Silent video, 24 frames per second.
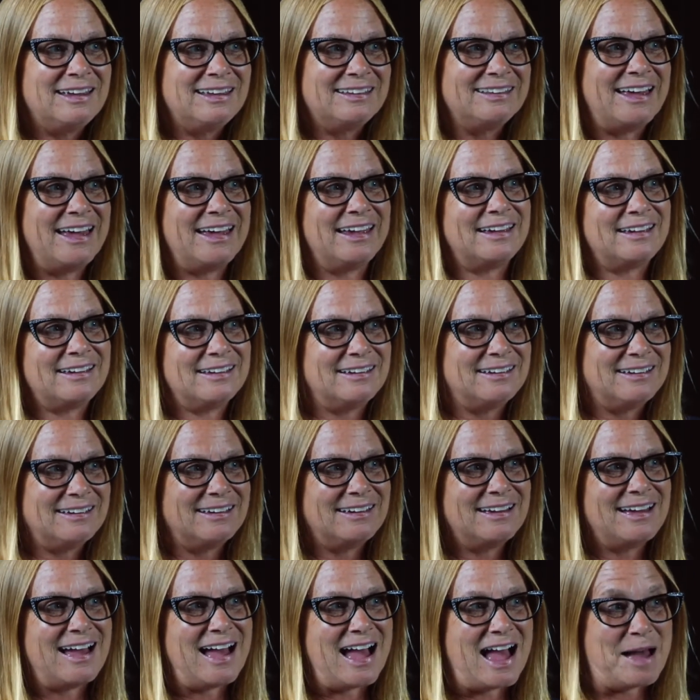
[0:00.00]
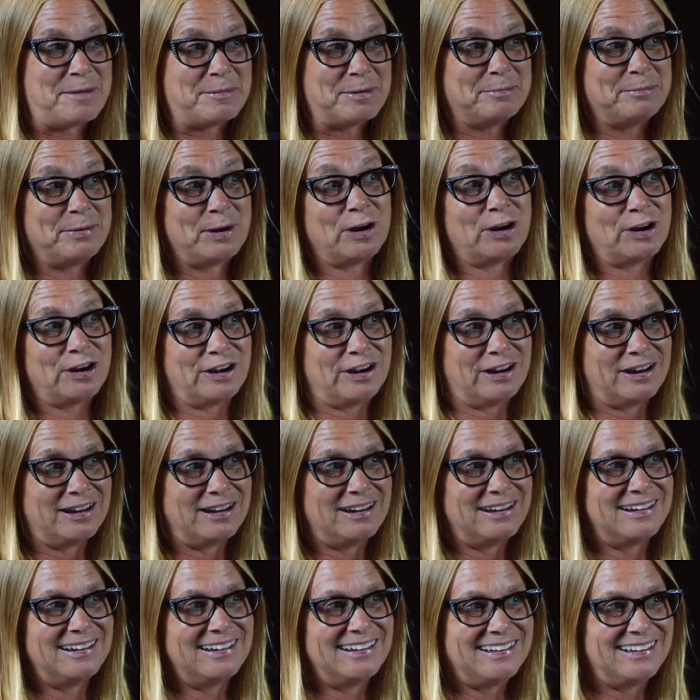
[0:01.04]
like, I'm a bird.
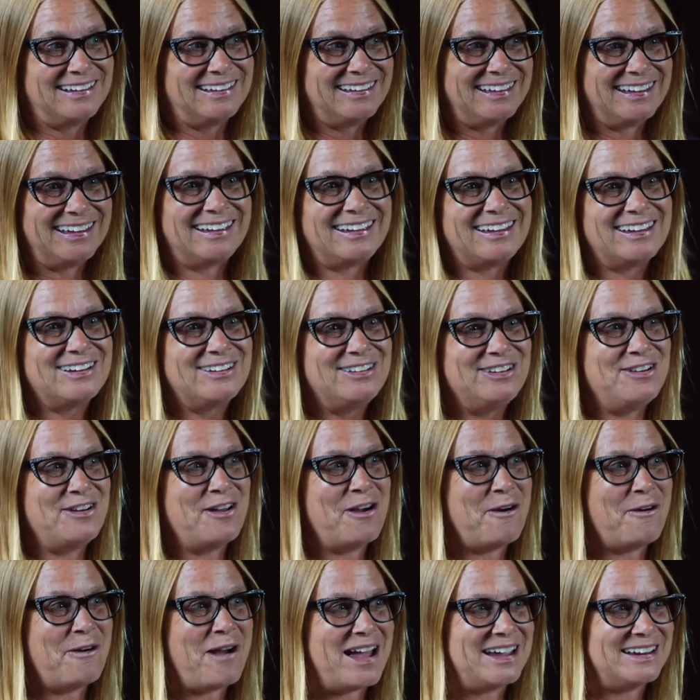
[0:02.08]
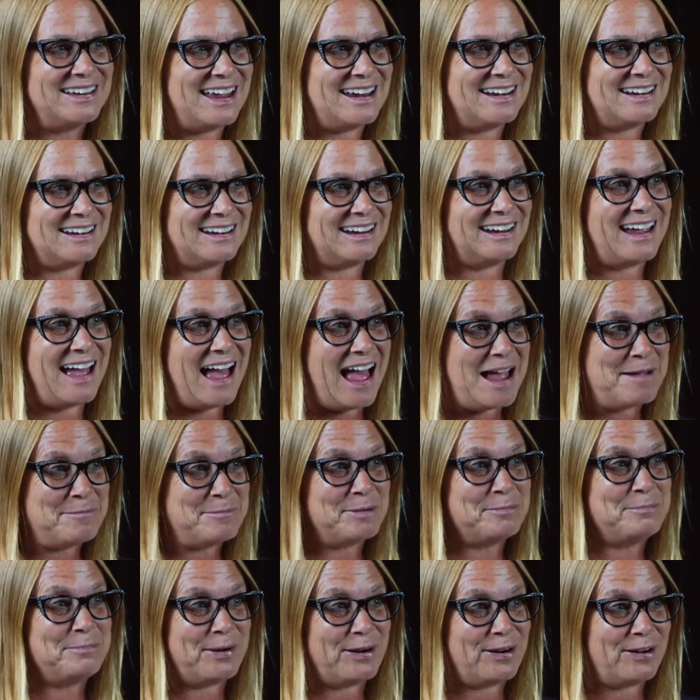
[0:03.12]
Like, no identity, I'm
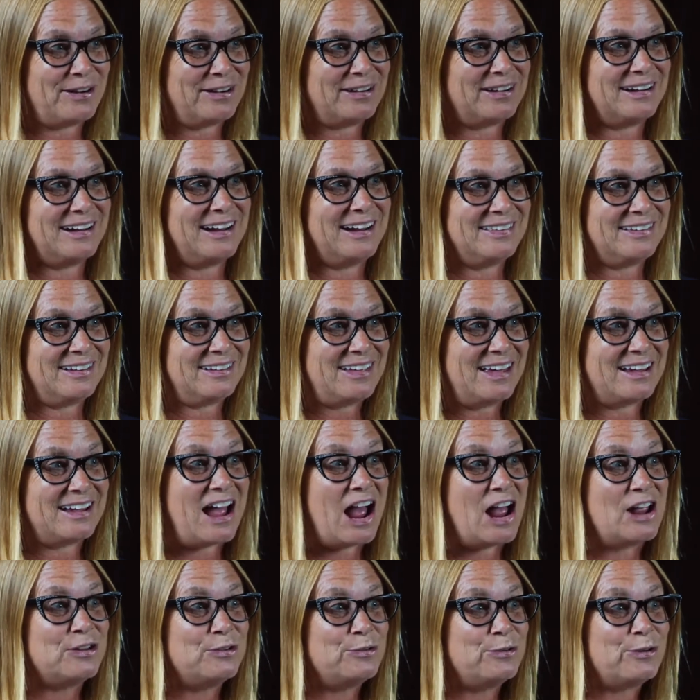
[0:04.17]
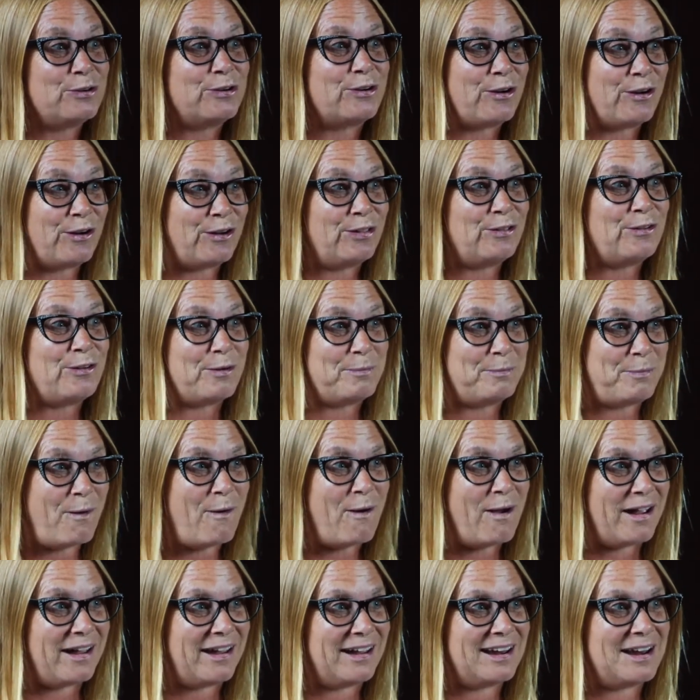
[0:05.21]
a bird. And they're like, are you a girl or a
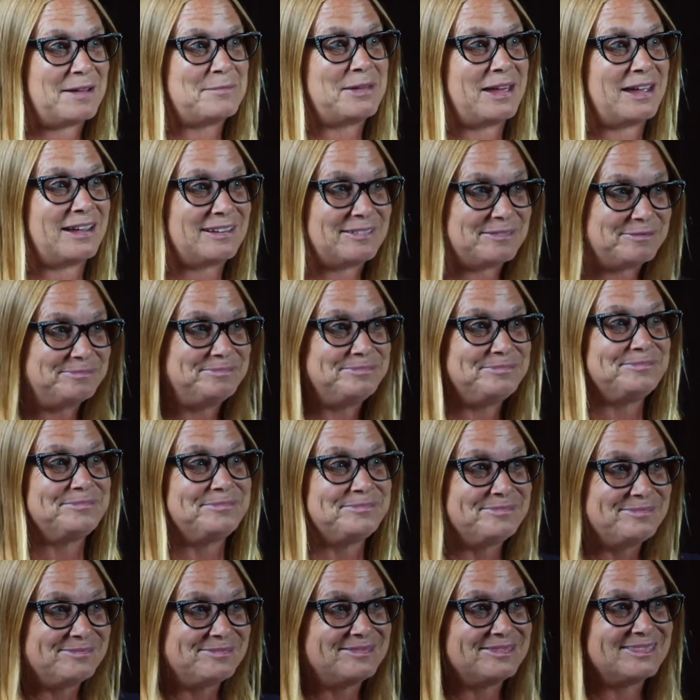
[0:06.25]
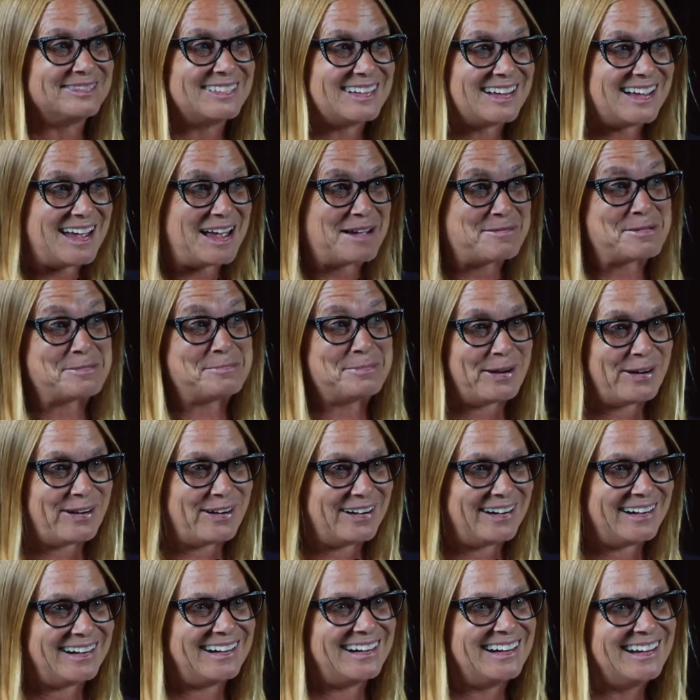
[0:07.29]
boy? And I'm like, I'm a
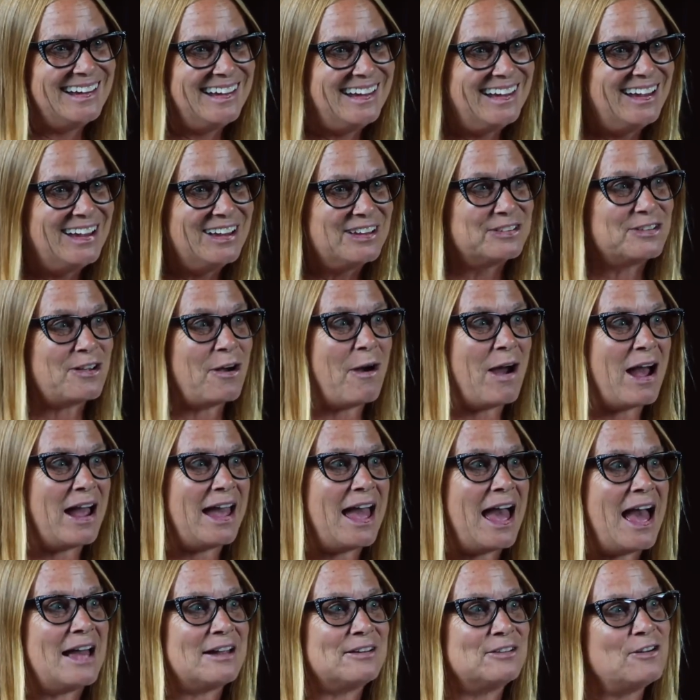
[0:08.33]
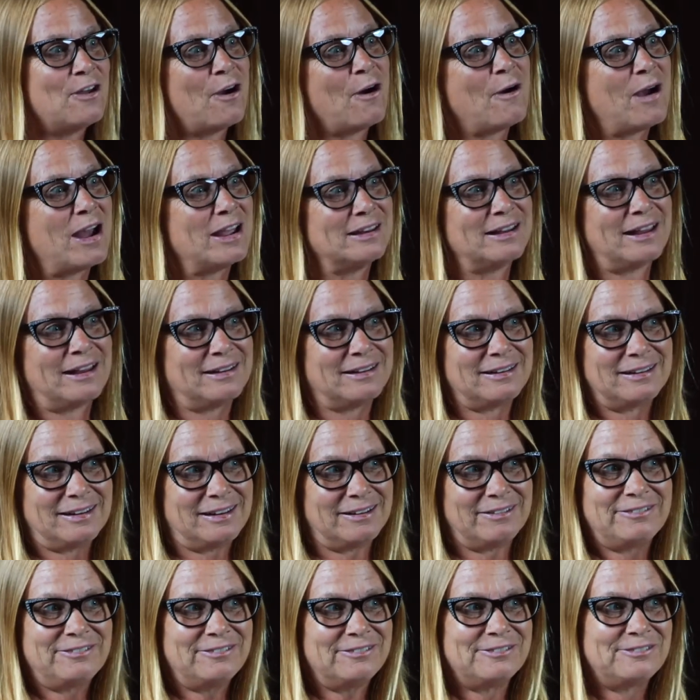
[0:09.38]
bird. So I had no
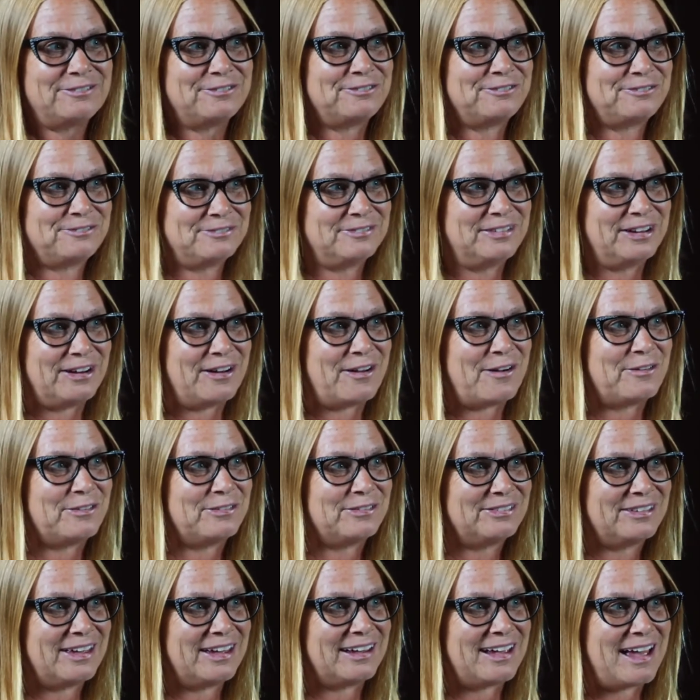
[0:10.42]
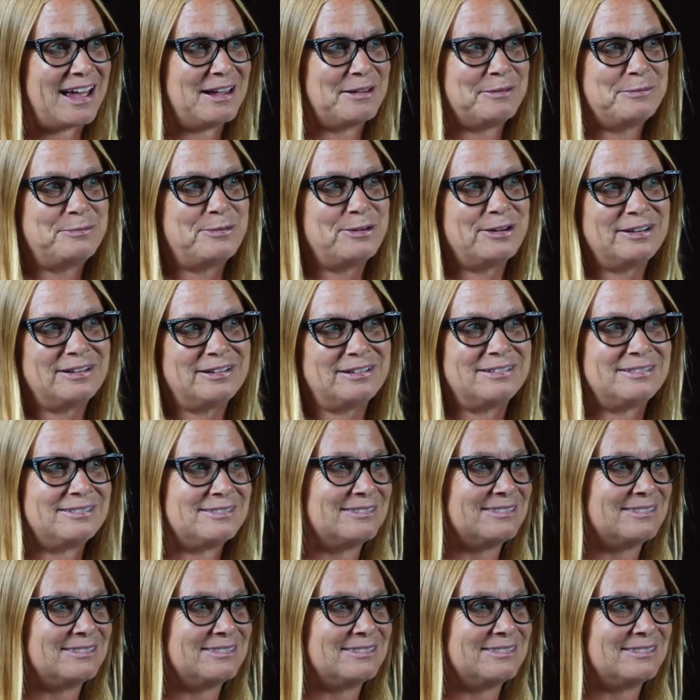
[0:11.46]
identity, you know, like I wouldn't